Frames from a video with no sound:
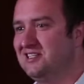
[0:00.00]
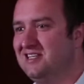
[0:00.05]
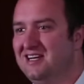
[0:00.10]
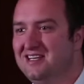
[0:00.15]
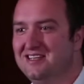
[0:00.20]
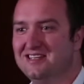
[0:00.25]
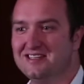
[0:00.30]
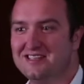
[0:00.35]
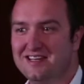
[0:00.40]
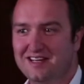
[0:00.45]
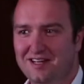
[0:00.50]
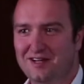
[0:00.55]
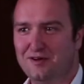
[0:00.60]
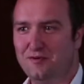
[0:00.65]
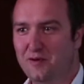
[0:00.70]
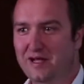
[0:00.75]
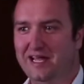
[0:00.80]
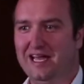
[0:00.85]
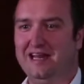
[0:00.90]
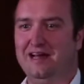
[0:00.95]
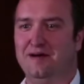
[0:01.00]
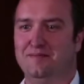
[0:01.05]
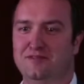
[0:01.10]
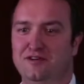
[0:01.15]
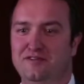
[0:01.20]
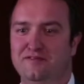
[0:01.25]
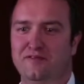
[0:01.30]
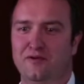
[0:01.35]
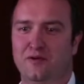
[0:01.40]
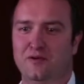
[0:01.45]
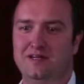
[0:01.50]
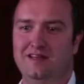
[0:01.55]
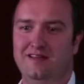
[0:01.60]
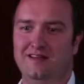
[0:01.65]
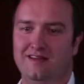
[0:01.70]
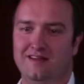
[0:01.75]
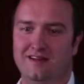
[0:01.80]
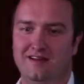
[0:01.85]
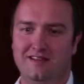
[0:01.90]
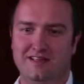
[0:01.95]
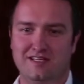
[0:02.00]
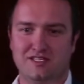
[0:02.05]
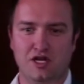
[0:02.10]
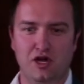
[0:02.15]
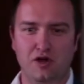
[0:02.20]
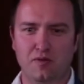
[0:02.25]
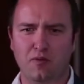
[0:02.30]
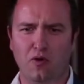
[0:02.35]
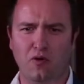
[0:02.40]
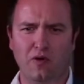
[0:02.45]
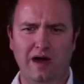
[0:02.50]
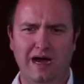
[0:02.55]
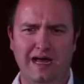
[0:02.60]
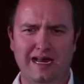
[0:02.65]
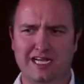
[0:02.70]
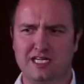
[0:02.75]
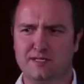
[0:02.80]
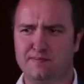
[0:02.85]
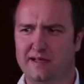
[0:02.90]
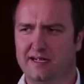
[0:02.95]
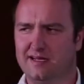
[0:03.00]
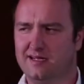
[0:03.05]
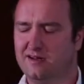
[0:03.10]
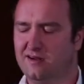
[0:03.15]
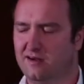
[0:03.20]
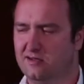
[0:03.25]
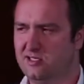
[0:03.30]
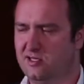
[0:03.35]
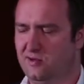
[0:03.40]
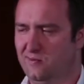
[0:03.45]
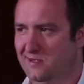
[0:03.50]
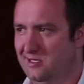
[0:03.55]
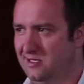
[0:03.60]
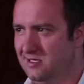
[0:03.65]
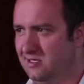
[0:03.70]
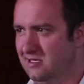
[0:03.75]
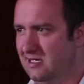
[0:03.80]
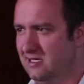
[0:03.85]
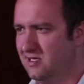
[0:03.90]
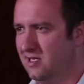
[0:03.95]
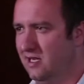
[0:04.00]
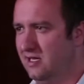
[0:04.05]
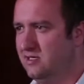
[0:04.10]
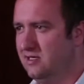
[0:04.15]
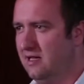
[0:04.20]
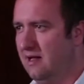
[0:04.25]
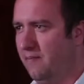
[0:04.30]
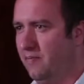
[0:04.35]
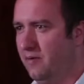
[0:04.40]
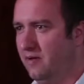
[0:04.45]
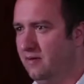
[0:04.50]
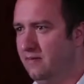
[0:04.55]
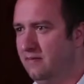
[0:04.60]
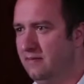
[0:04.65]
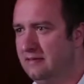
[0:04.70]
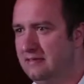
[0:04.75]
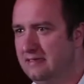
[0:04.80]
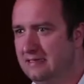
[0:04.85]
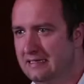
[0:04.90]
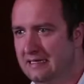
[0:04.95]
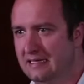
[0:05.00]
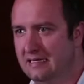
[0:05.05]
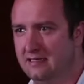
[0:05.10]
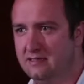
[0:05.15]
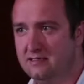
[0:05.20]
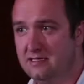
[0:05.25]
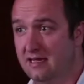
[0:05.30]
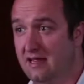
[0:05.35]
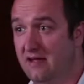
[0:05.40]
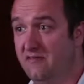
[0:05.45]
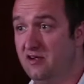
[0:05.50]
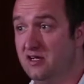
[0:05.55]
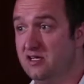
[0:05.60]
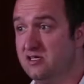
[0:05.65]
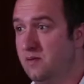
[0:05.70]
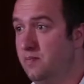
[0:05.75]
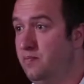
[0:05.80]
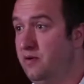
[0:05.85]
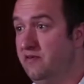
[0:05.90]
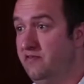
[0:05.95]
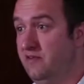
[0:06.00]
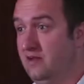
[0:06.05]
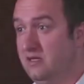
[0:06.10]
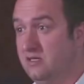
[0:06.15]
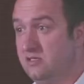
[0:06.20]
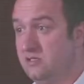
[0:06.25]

status. We can now move forward. You know, there's no more unexpected consequences that's going to happen. South Africa is a perfect